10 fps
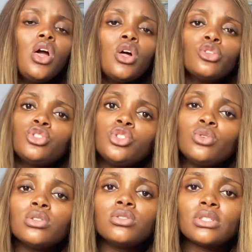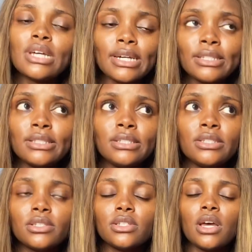Do you want to target
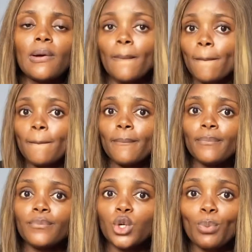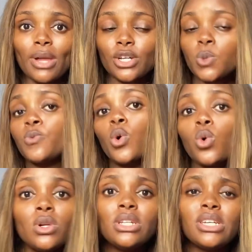this your black soap for
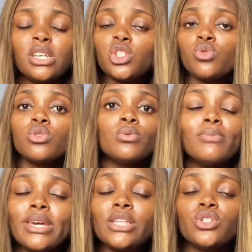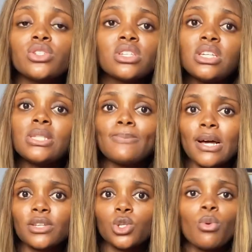only kids? You want to be making just kids
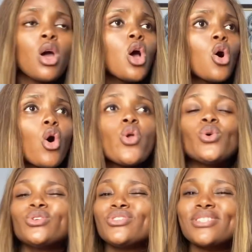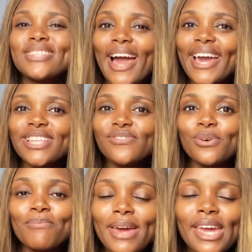black soap, or you want to just target for
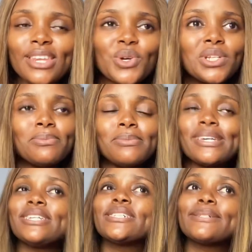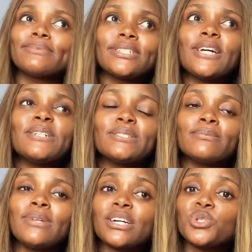men? You want to make it
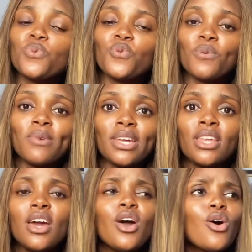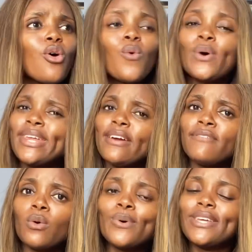black soap for men, or
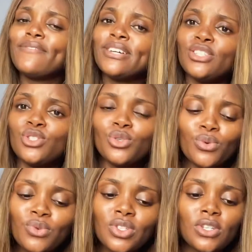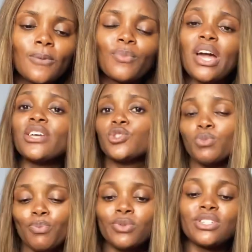whatever it's your reason has to be
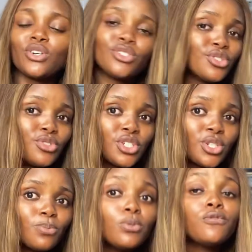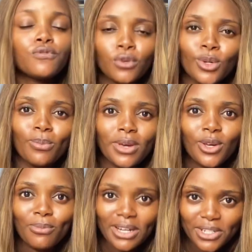put in consideration before you make your
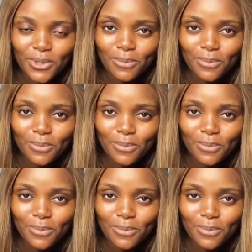black soap.